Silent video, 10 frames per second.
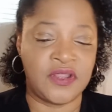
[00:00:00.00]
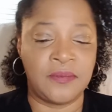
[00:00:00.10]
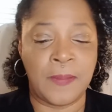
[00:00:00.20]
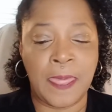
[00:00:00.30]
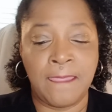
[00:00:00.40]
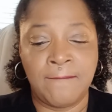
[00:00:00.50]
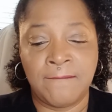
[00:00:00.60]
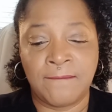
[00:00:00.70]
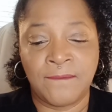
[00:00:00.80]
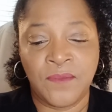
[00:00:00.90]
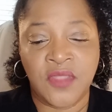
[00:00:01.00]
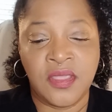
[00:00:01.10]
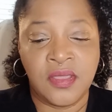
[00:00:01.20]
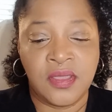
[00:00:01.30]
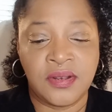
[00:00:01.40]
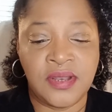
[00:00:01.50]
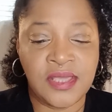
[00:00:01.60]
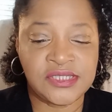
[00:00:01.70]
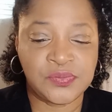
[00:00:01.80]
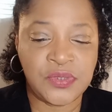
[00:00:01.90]
them.
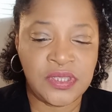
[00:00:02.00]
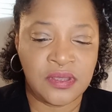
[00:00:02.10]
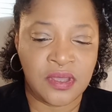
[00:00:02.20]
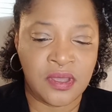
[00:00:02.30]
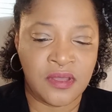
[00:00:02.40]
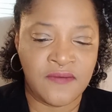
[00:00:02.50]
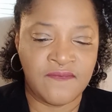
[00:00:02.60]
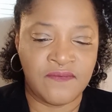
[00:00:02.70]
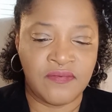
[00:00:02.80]
Next we have.